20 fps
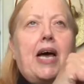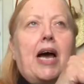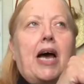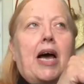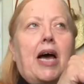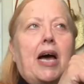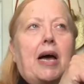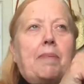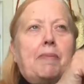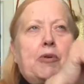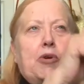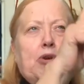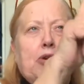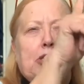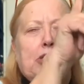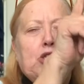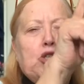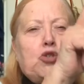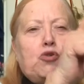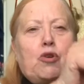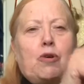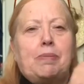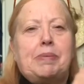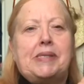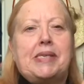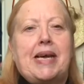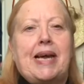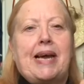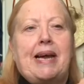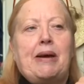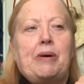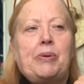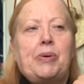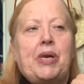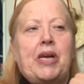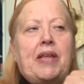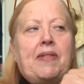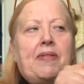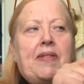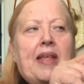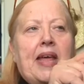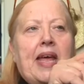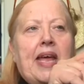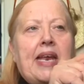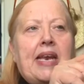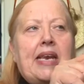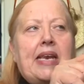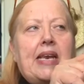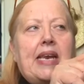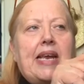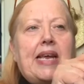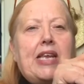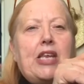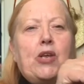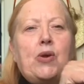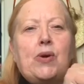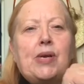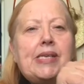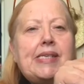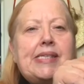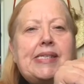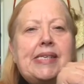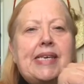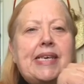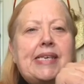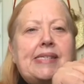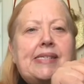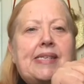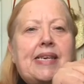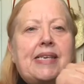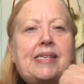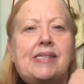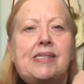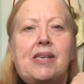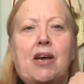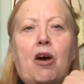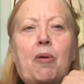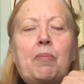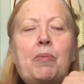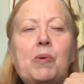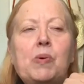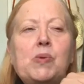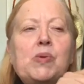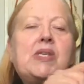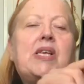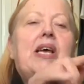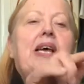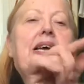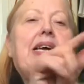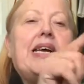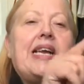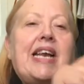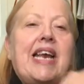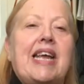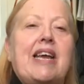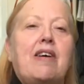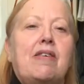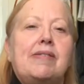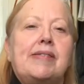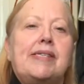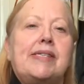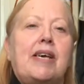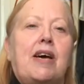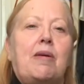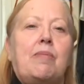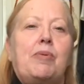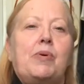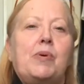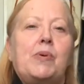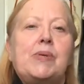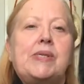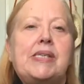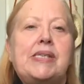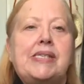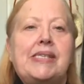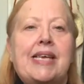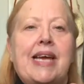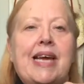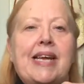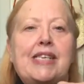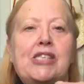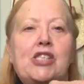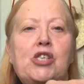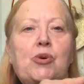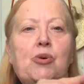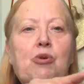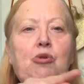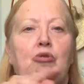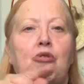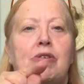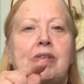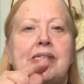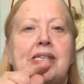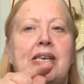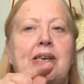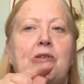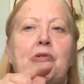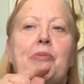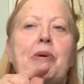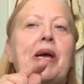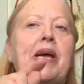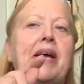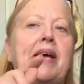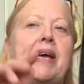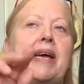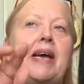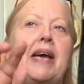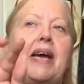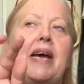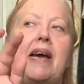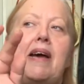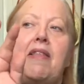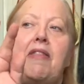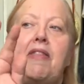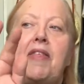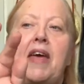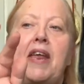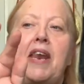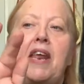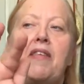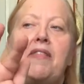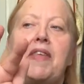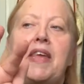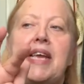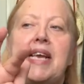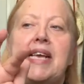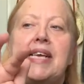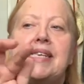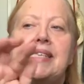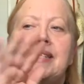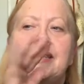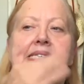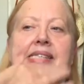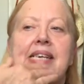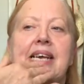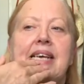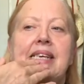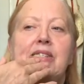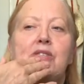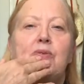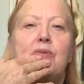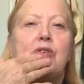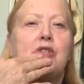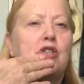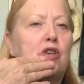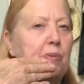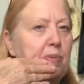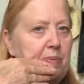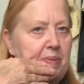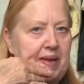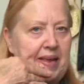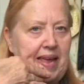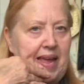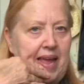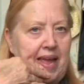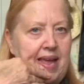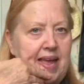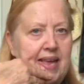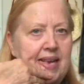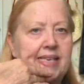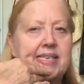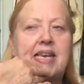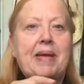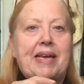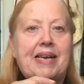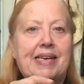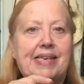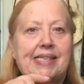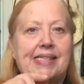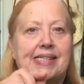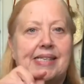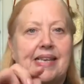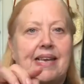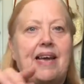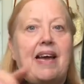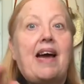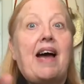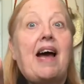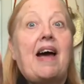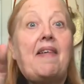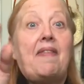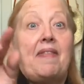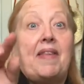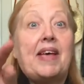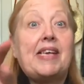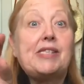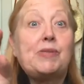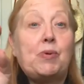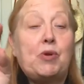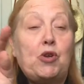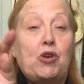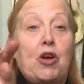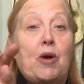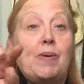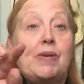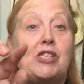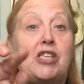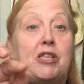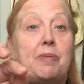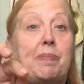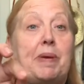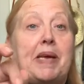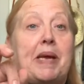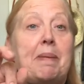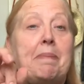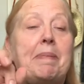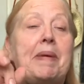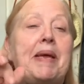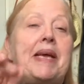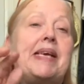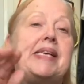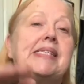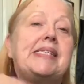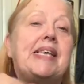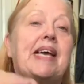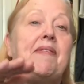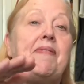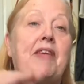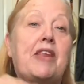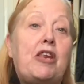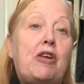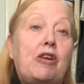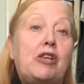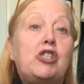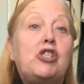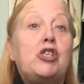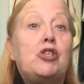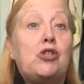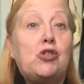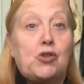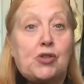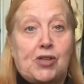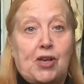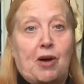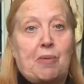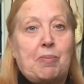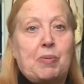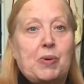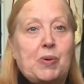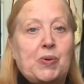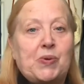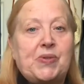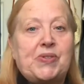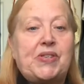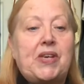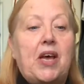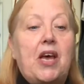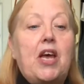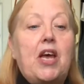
um, you can drop down and then you can it says samples click on samples it takes you across a little bit then i think it says off the top of my head mix and that's what you go into the pick and mix and then you can choose your samples